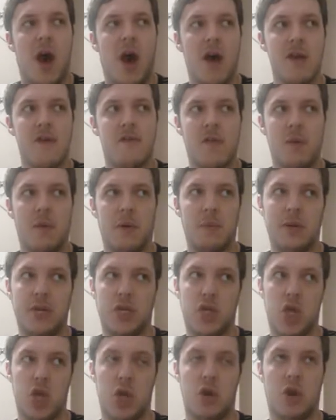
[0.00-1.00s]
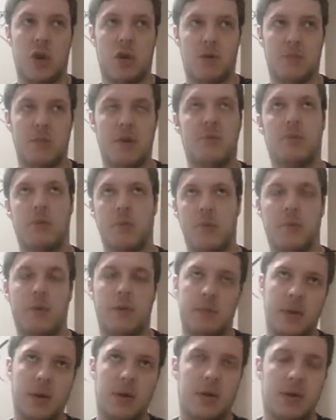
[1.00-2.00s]
Hopefully it won't be too long, but it probably
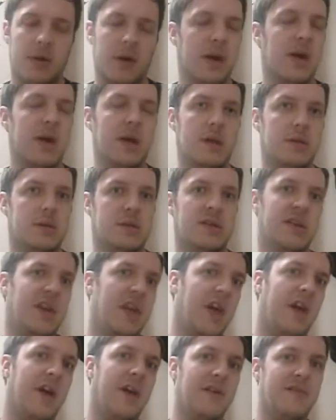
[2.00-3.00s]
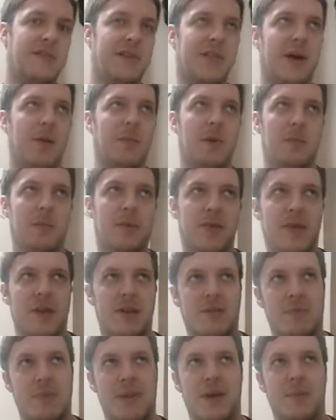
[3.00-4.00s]
will be long, and yeah, hopefully that won't be
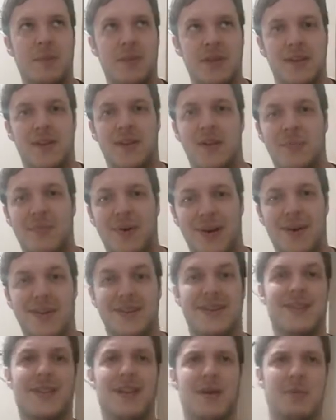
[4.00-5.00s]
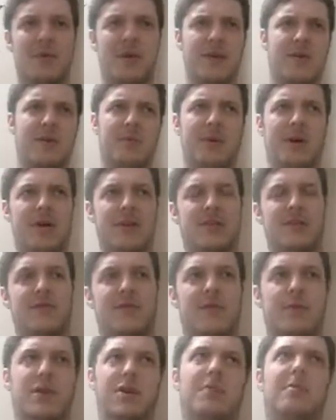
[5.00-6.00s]
then split up into two parts, and then it'll be two parts
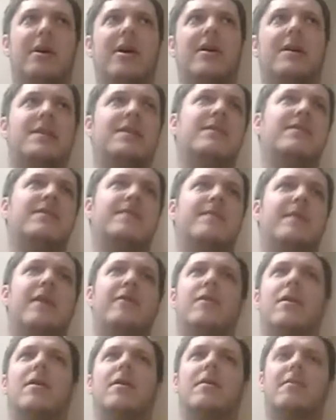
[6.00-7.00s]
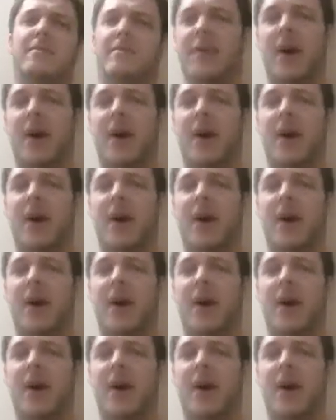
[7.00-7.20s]
of a vlog.